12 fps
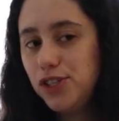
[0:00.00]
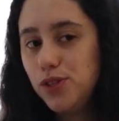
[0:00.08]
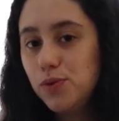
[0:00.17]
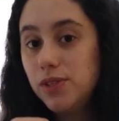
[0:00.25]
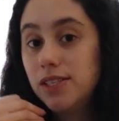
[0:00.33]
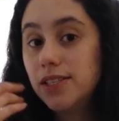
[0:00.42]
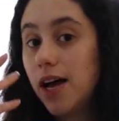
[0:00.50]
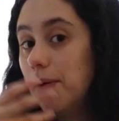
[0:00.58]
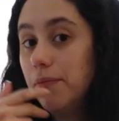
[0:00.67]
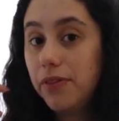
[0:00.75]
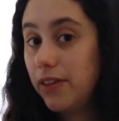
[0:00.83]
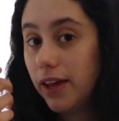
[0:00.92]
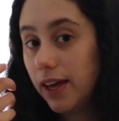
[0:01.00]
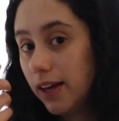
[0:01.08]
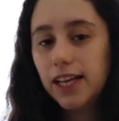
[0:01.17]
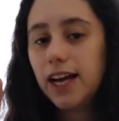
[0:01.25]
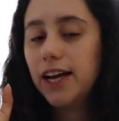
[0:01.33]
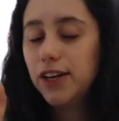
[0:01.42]
do something.
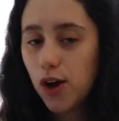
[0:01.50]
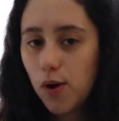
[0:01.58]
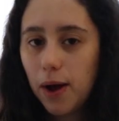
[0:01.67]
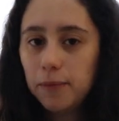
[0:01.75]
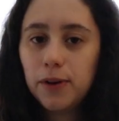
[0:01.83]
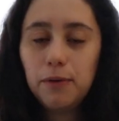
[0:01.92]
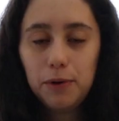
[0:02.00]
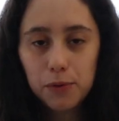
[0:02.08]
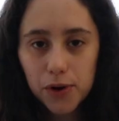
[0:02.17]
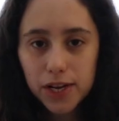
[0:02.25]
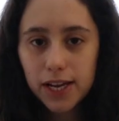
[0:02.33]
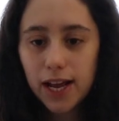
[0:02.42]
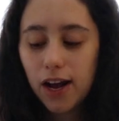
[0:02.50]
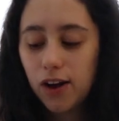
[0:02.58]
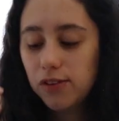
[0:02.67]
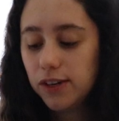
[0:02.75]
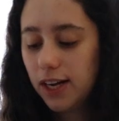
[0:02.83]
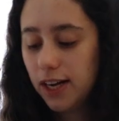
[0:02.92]
Like, I know I'm gonna be working
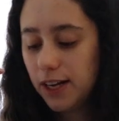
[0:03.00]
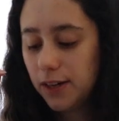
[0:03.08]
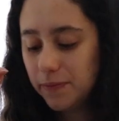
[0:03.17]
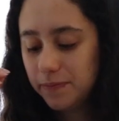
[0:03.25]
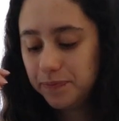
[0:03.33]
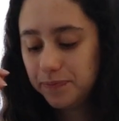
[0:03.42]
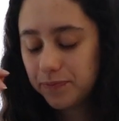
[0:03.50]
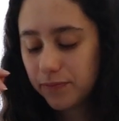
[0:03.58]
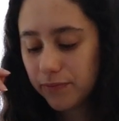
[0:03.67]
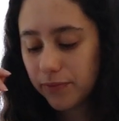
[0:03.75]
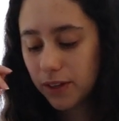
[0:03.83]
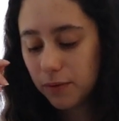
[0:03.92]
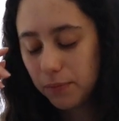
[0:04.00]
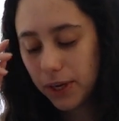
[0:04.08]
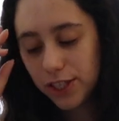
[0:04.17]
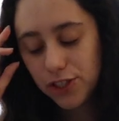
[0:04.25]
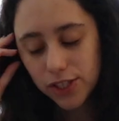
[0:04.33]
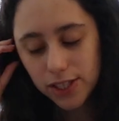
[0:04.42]
out,
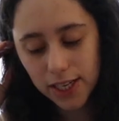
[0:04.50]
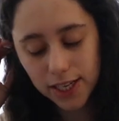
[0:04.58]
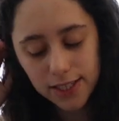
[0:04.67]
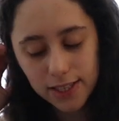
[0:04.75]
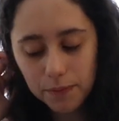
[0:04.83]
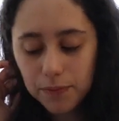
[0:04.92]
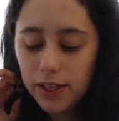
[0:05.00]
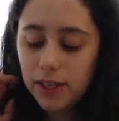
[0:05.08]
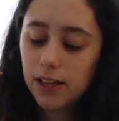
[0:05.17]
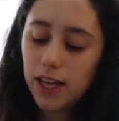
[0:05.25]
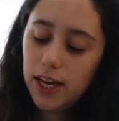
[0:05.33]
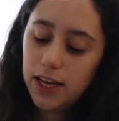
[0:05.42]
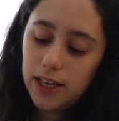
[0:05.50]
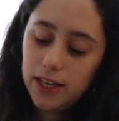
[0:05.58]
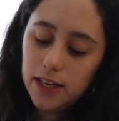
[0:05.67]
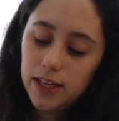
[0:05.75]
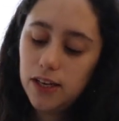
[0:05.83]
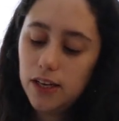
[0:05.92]
but just like something like
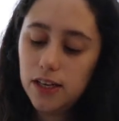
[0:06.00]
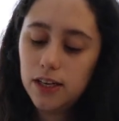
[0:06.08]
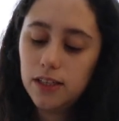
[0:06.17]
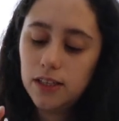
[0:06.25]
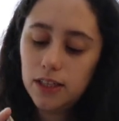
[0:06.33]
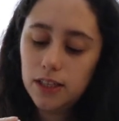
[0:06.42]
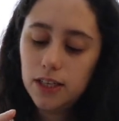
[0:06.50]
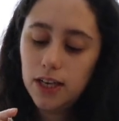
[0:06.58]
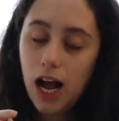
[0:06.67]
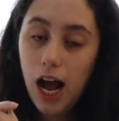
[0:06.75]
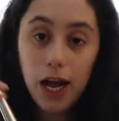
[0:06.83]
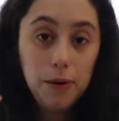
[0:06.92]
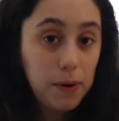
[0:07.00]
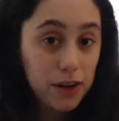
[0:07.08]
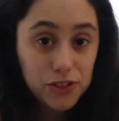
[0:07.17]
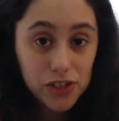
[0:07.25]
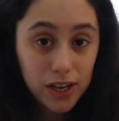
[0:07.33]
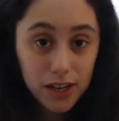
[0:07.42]

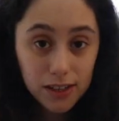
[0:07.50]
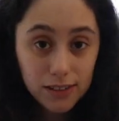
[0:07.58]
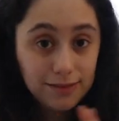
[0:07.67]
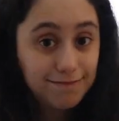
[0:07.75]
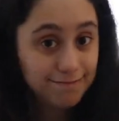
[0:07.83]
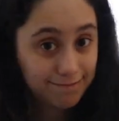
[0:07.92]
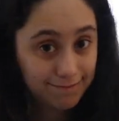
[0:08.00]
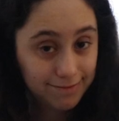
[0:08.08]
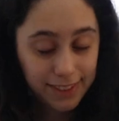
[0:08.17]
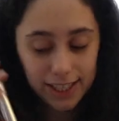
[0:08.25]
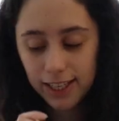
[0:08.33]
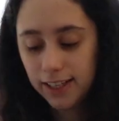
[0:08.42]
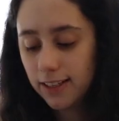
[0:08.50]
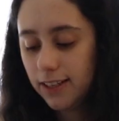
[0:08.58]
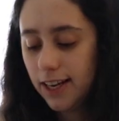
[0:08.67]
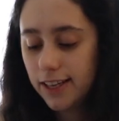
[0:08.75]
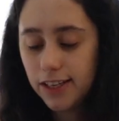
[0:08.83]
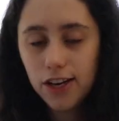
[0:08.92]
eyebrow gel
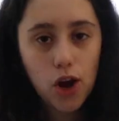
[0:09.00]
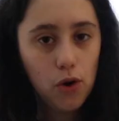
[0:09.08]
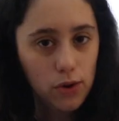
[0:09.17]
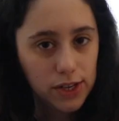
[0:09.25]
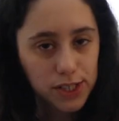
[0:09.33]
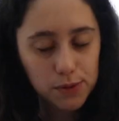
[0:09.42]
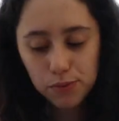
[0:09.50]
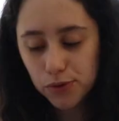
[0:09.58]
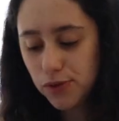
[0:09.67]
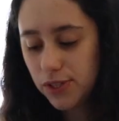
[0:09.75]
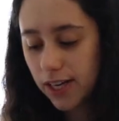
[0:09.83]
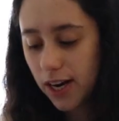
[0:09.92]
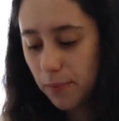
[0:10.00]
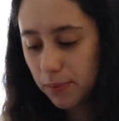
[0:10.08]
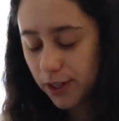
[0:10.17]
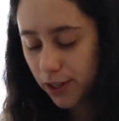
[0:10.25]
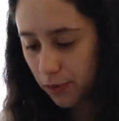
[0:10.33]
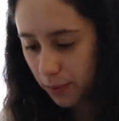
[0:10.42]
can, you know, spruce it up
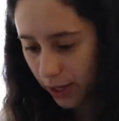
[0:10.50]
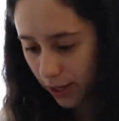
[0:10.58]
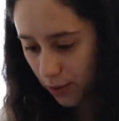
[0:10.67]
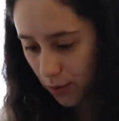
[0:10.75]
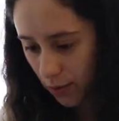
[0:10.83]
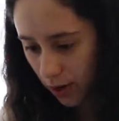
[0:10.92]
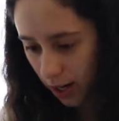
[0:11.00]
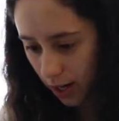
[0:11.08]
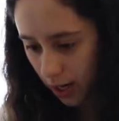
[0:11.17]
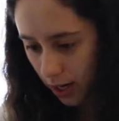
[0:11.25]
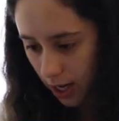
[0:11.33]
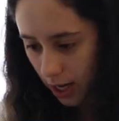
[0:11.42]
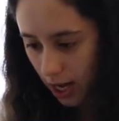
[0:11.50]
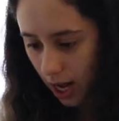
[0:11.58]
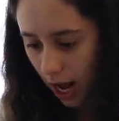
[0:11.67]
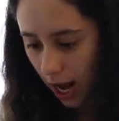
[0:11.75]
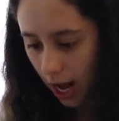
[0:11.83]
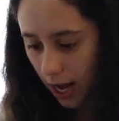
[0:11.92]
a little bit. Or
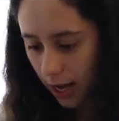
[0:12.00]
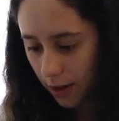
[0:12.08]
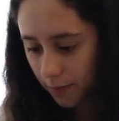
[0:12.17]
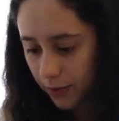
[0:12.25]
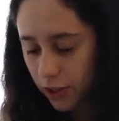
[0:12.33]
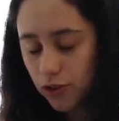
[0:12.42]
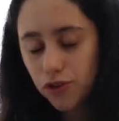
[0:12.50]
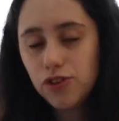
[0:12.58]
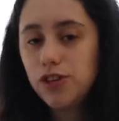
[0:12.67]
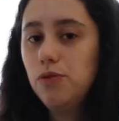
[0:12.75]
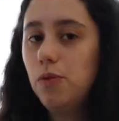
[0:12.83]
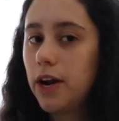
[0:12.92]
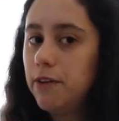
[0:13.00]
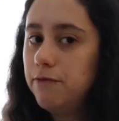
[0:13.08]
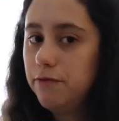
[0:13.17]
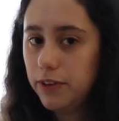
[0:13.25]
usually when I'm